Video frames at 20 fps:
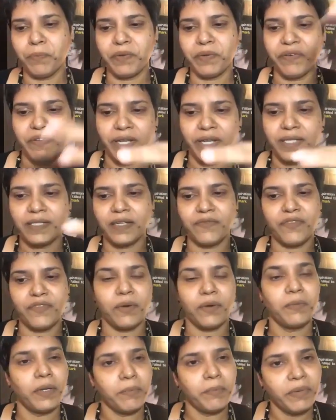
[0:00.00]
prevent it
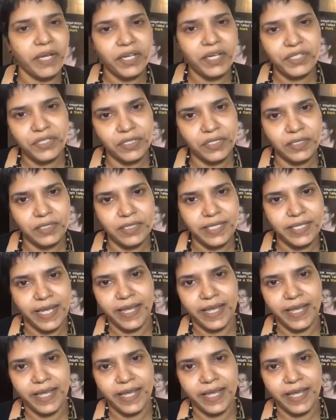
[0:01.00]
from abrasion,